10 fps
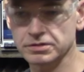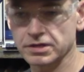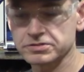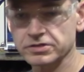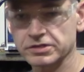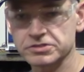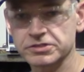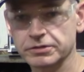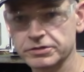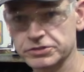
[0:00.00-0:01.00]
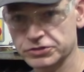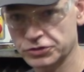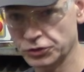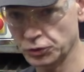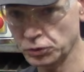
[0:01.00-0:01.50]
it's like a Series
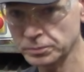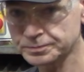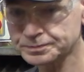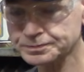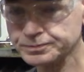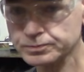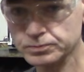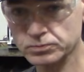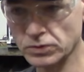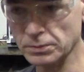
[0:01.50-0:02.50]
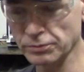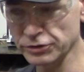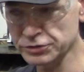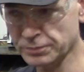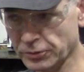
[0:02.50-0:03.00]
2
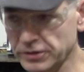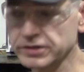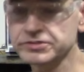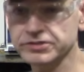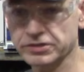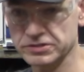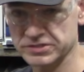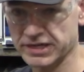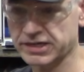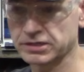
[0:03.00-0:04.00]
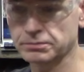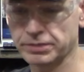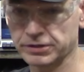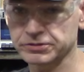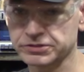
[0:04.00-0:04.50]
Bridgeport. It's like the second
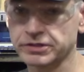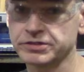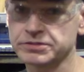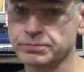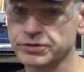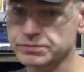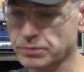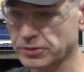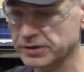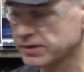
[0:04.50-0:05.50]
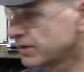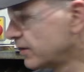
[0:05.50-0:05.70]
bigger series Bridgeport